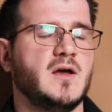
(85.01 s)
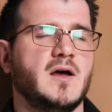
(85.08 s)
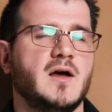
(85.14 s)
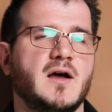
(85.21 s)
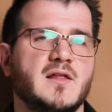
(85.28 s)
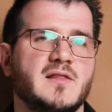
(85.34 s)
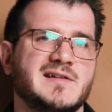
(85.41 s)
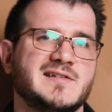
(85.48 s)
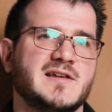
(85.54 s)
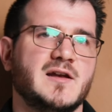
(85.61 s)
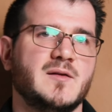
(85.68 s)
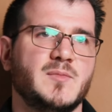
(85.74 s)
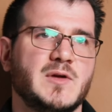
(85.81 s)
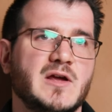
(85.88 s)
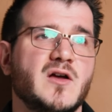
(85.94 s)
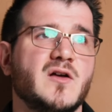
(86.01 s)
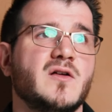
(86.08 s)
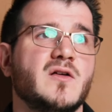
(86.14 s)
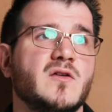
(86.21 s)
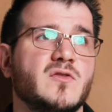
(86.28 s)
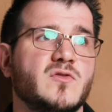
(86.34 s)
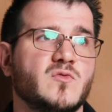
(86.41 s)
that's going to be
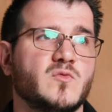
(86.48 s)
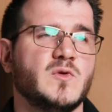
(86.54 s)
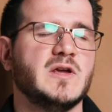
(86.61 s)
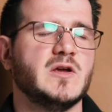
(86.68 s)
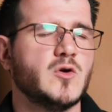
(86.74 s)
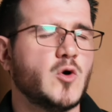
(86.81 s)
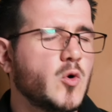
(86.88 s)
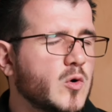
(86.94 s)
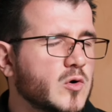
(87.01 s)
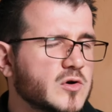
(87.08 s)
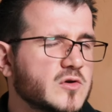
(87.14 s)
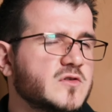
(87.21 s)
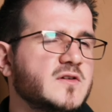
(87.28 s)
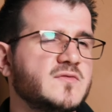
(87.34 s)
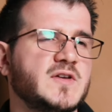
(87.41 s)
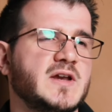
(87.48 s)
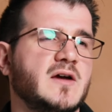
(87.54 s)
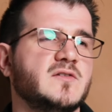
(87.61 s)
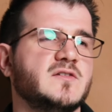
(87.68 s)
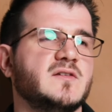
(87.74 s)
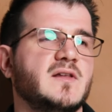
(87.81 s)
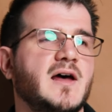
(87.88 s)
3/4 of an
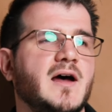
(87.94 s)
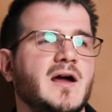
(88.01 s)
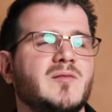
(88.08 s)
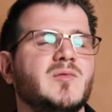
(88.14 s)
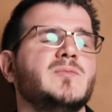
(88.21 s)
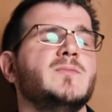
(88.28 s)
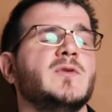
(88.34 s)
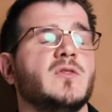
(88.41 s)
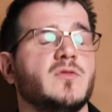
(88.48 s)
ounce lime,